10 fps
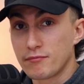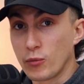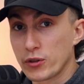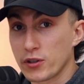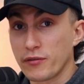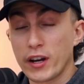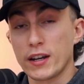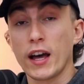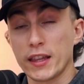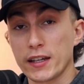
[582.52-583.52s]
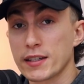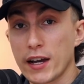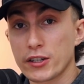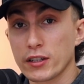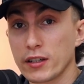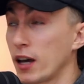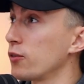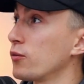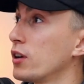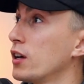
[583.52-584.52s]
we're certified nothings actually. I
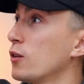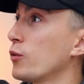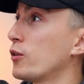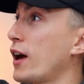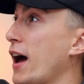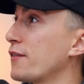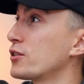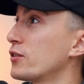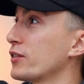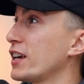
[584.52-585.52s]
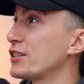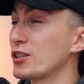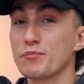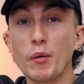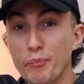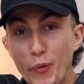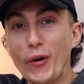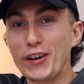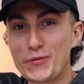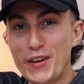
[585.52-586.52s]
don't, we don't have certifications, but
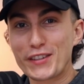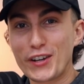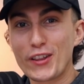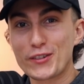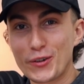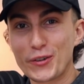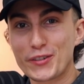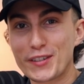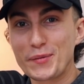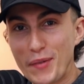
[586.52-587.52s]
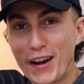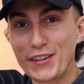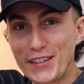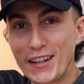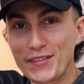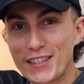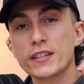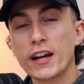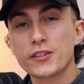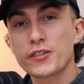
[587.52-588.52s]
boy, can we install a solar system by ourselves.
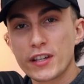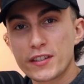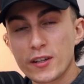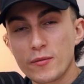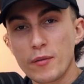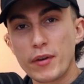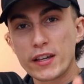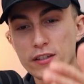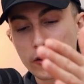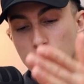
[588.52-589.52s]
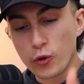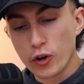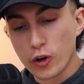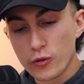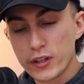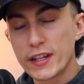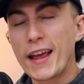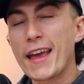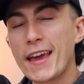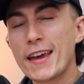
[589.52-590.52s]
Size your system based on your current
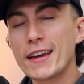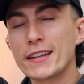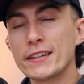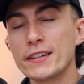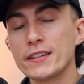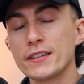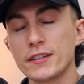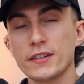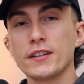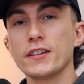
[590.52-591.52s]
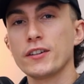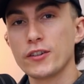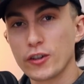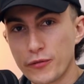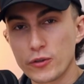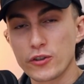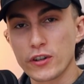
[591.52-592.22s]
and your future